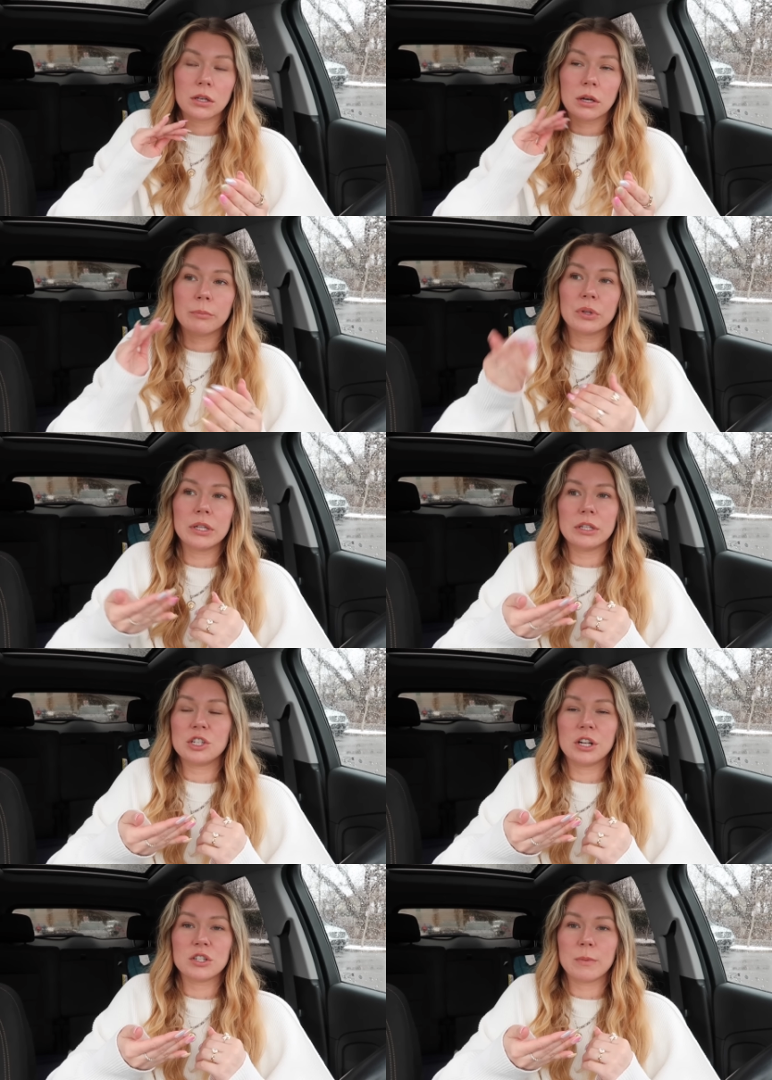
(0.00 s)
completely
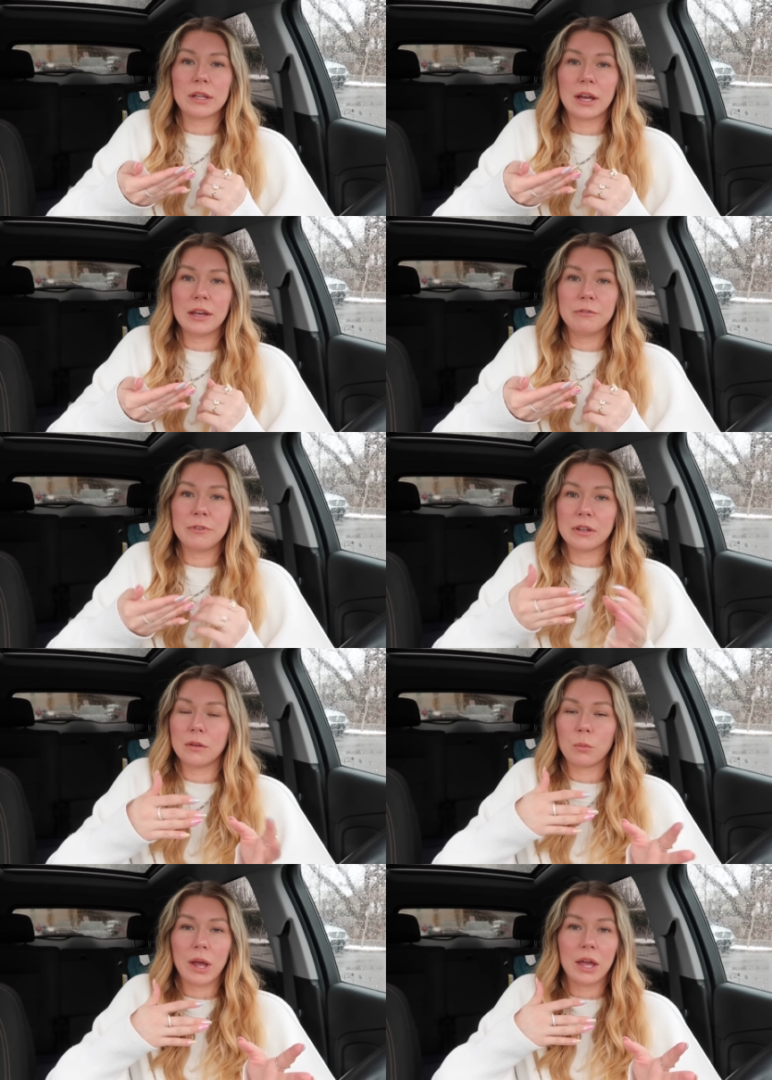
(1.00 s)
changed my life in
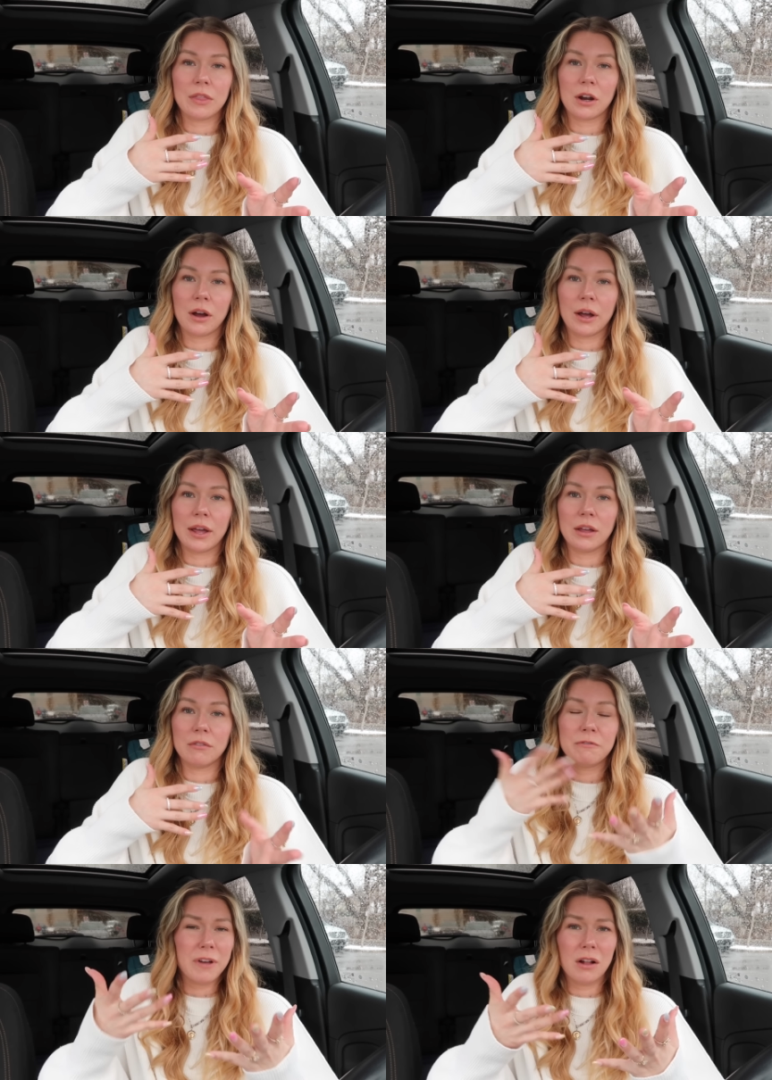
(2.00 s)
the way that I
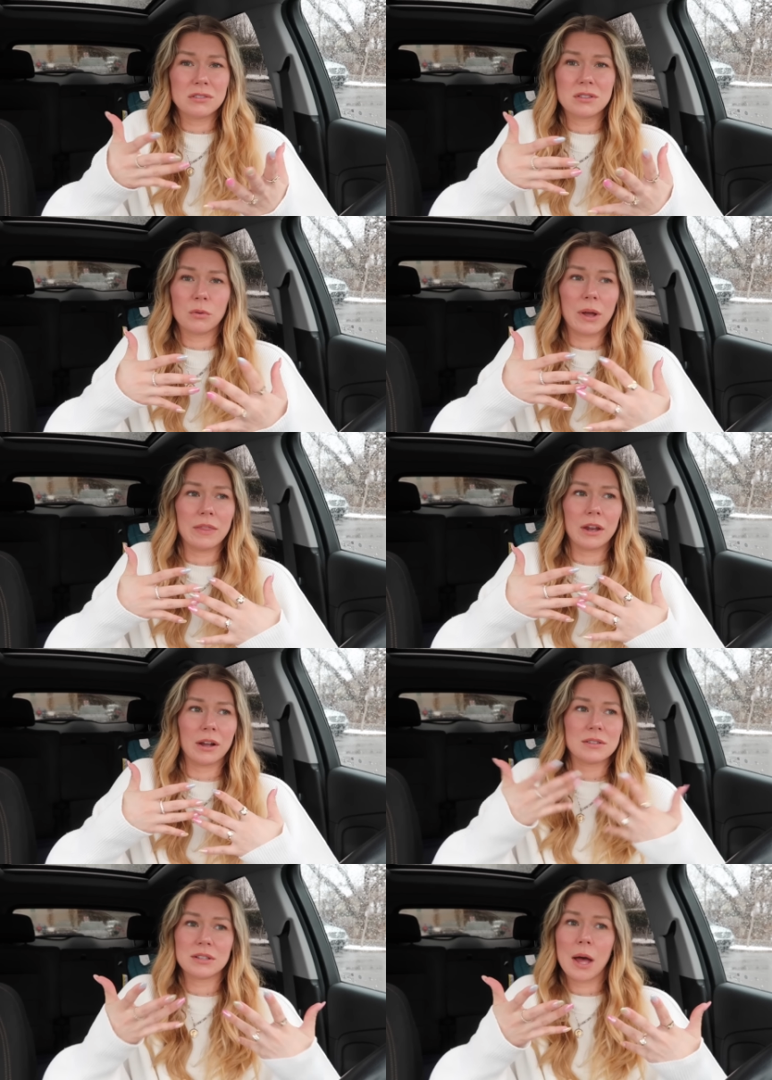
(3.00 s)
felt, the way that
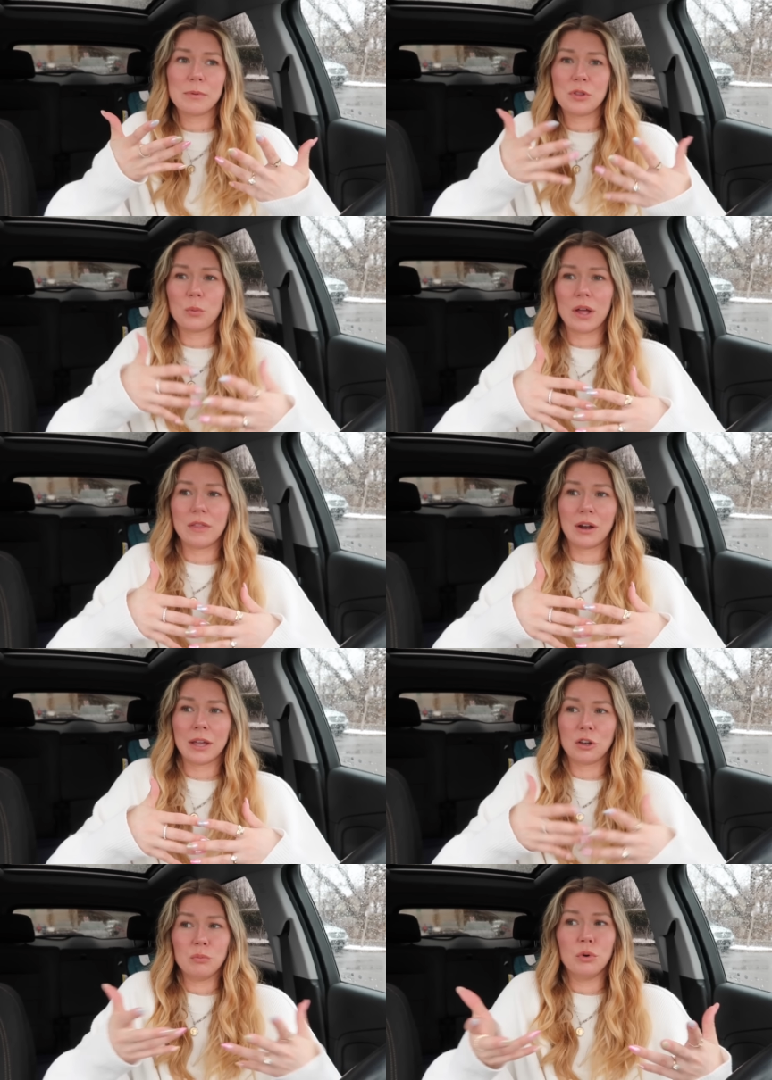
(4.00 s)
I slept, the way that I
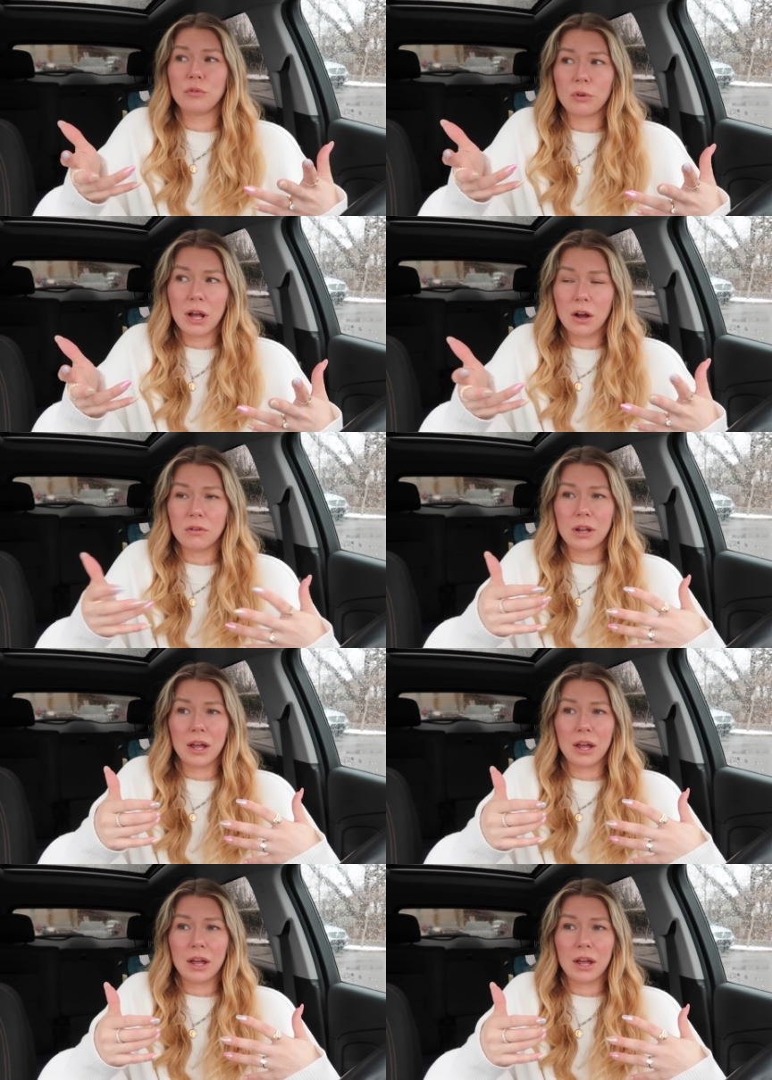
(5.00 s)
could move around.